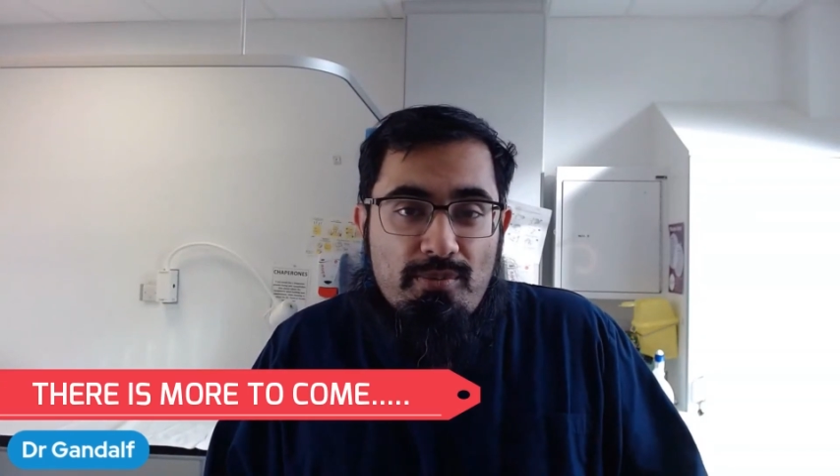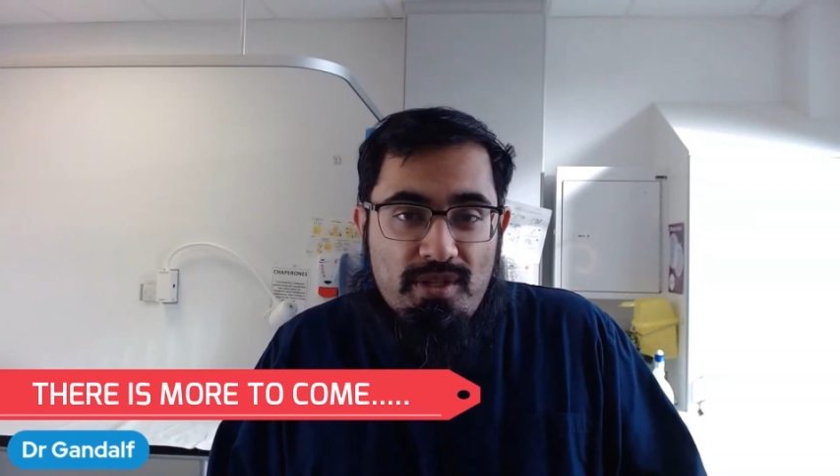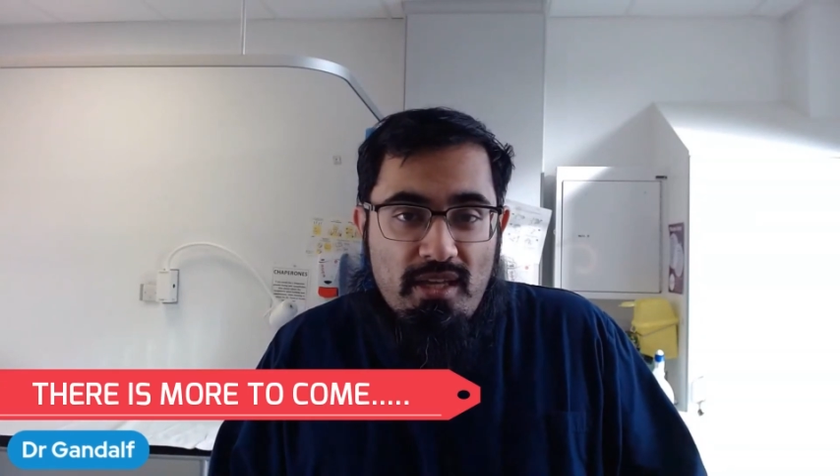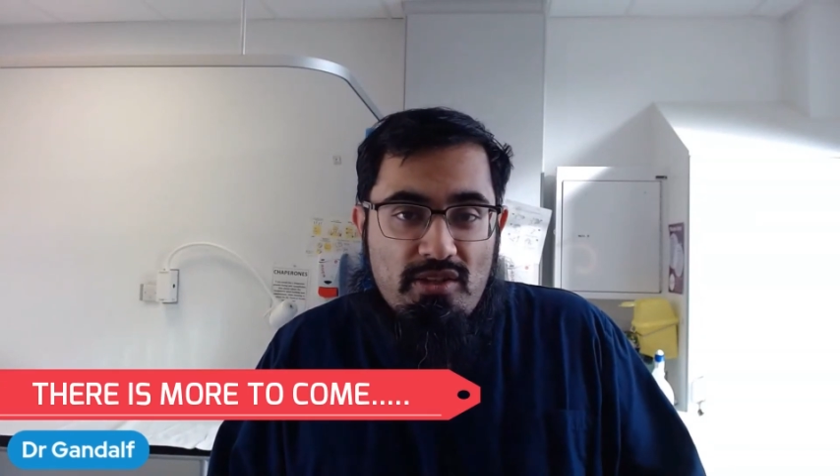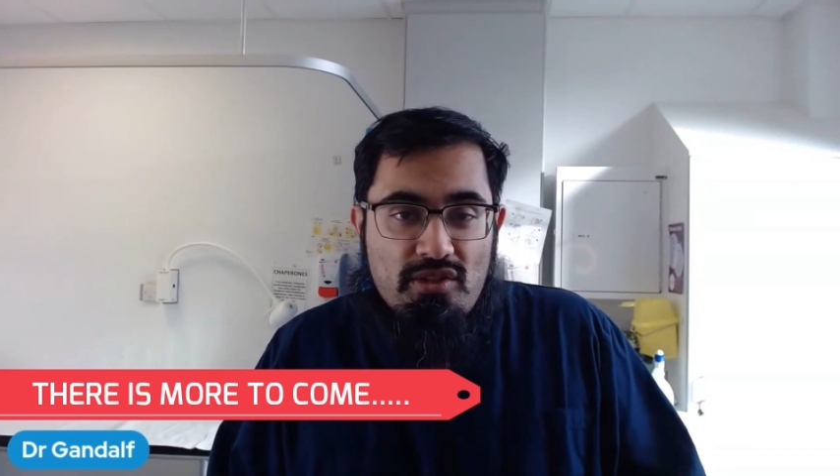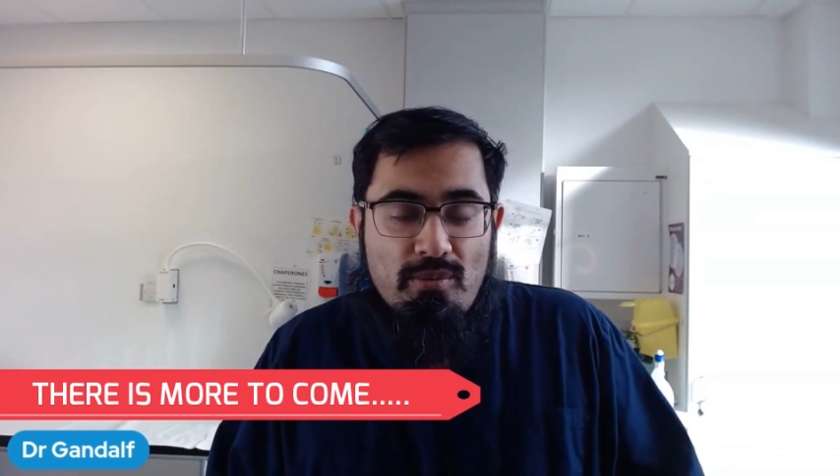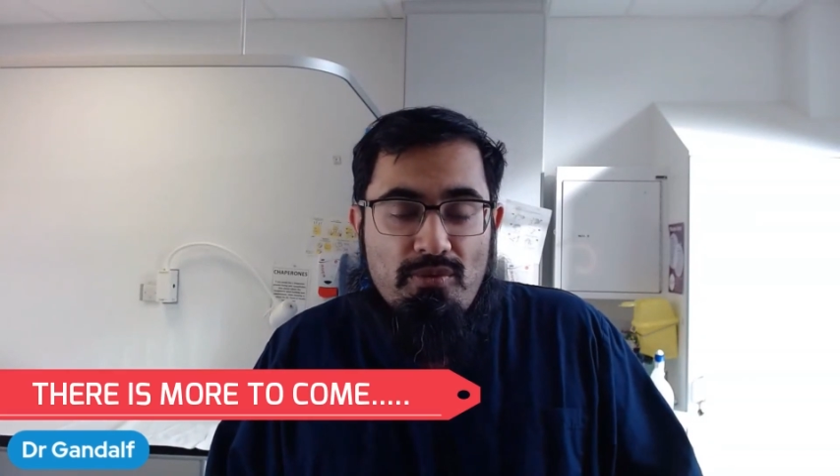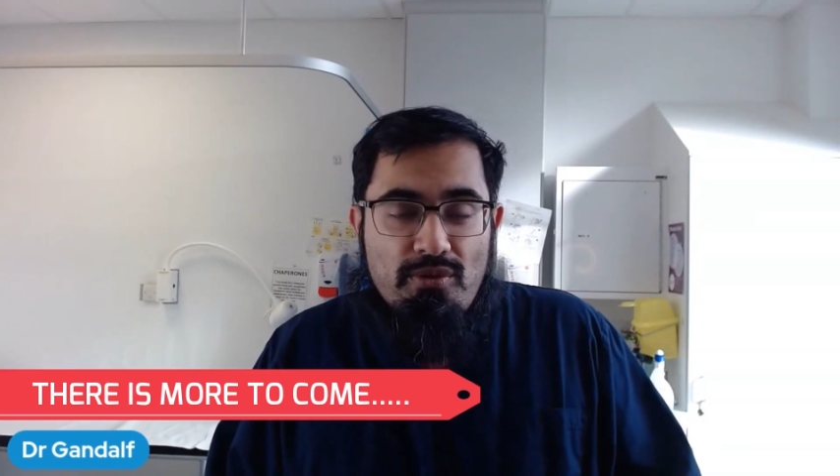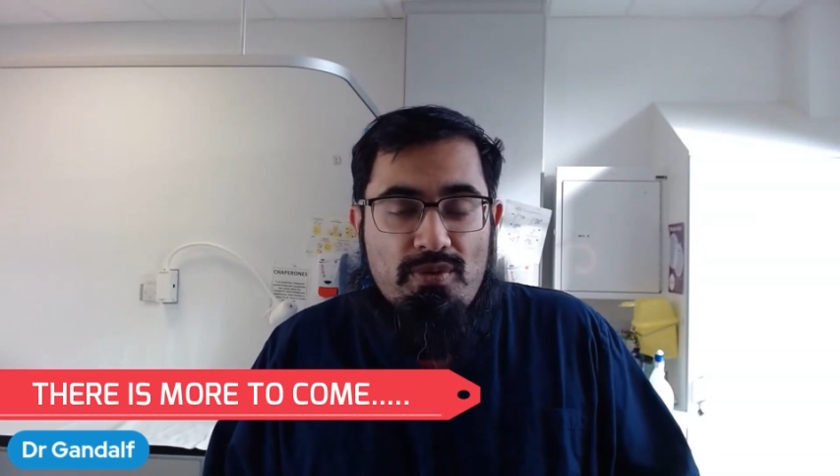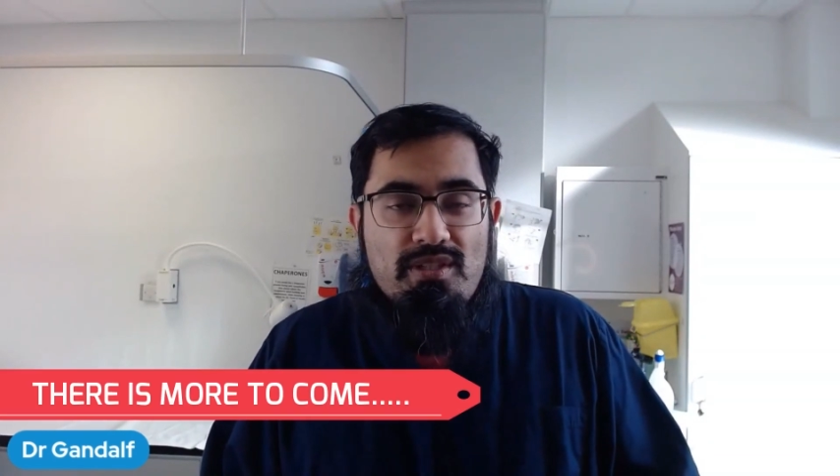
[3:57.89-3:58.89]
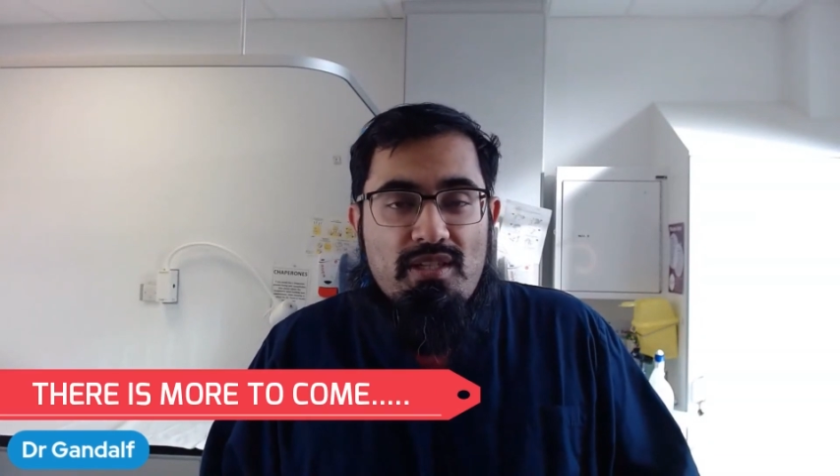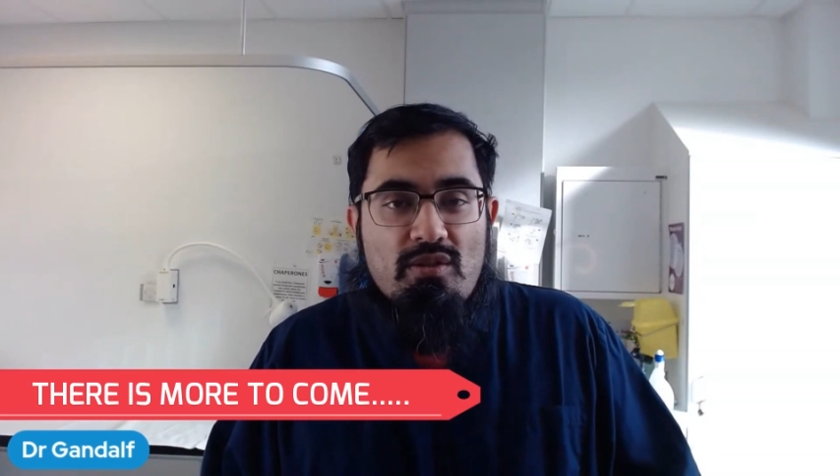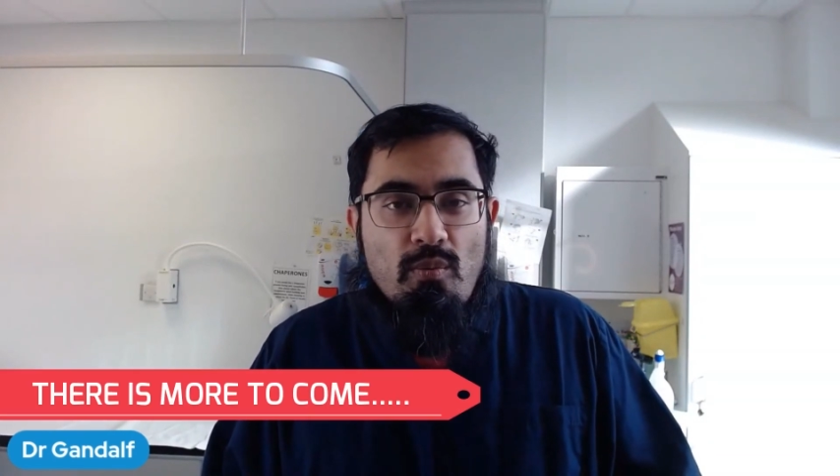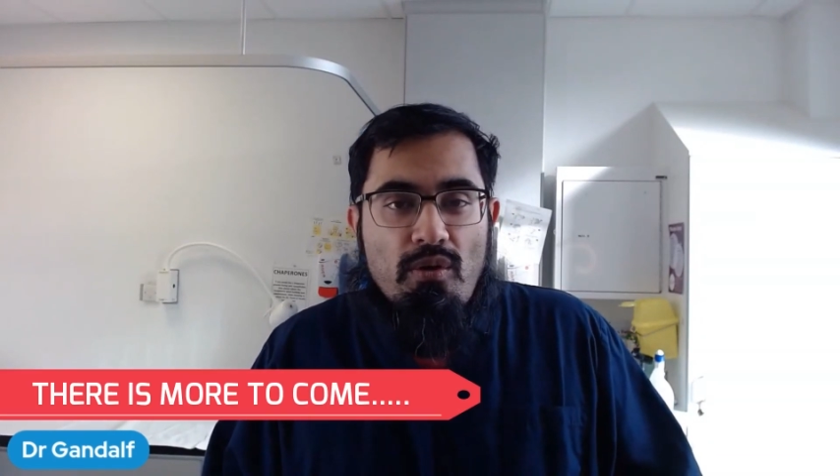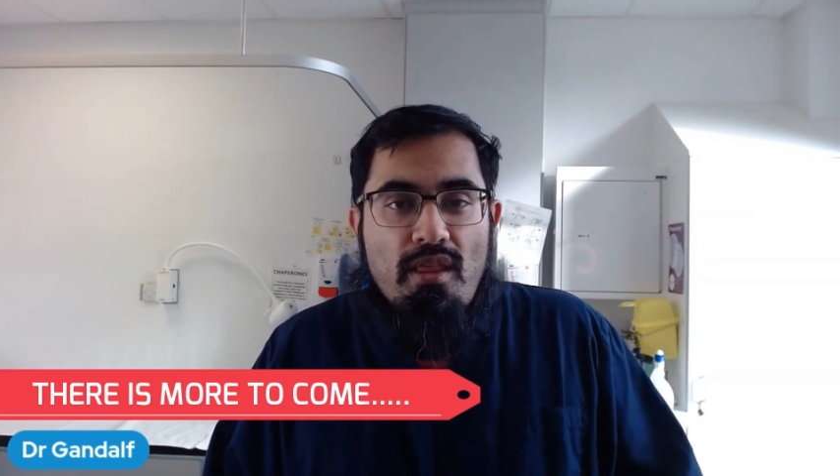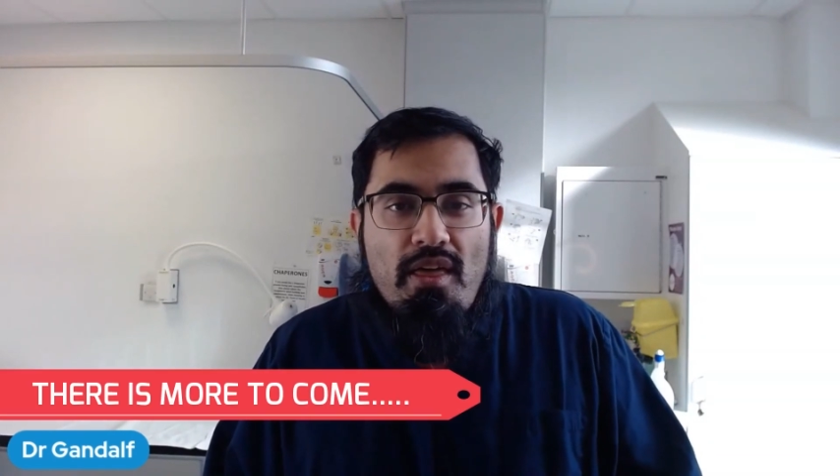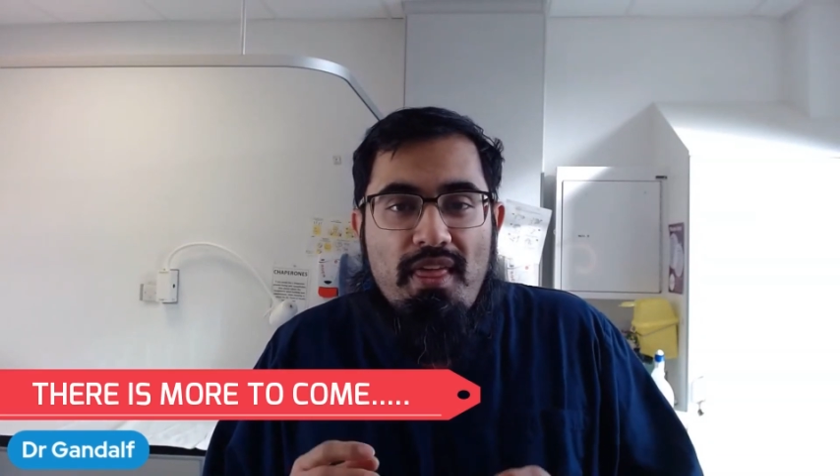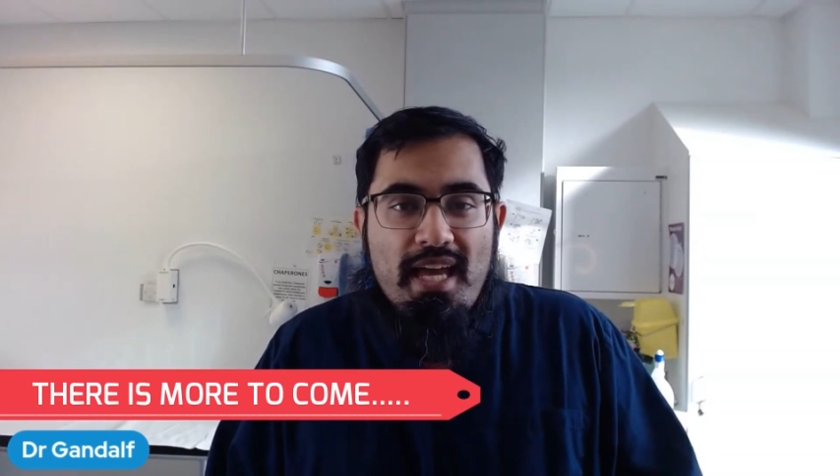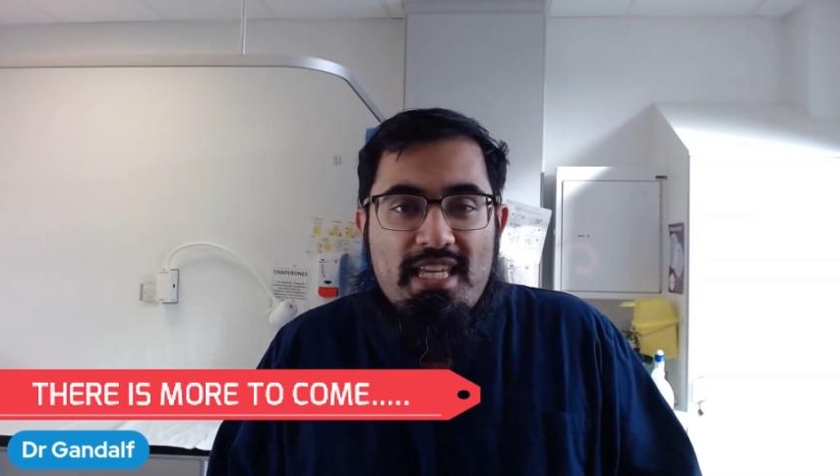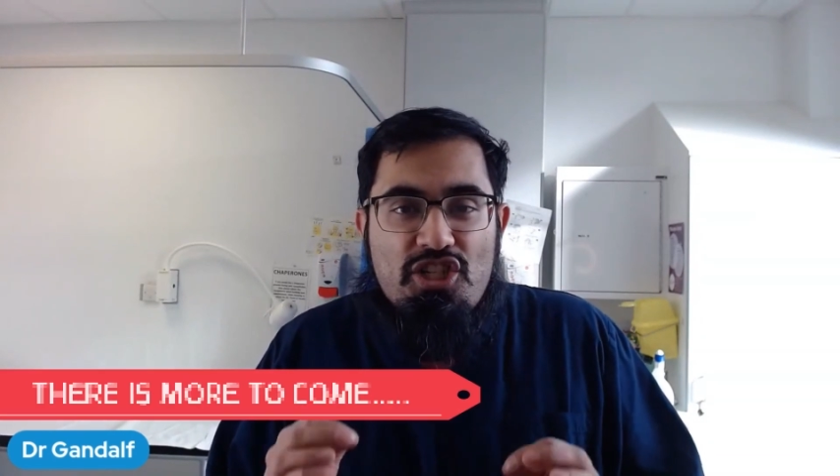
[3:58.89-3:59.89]
update that's come through with System One
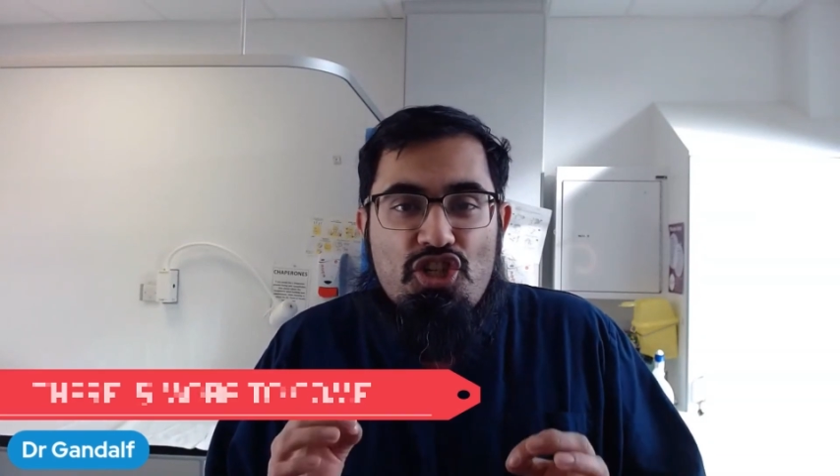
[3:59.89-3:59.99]
that